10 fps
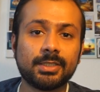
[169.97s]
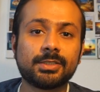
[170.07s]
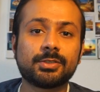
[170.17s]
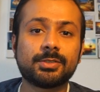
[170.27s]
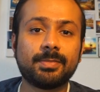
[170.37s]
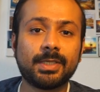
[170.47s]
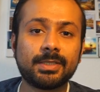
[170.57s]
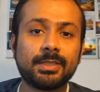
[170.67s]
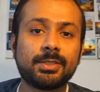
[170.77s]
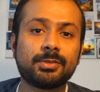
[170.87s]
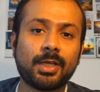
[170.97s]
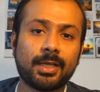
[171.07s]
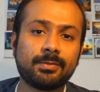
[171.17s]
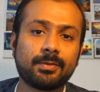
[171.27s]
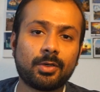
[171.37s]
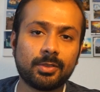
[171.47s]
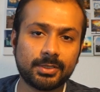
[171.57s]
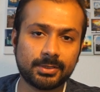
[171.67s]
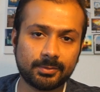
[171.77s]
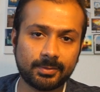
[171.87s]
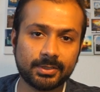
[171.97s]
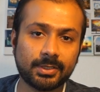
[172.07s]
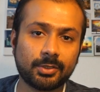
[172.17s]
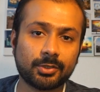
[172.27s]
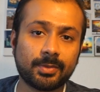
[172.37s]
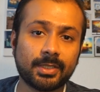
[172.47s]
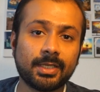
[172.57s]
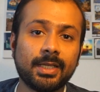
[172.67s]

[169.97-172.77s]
So it's better to have all this information and document.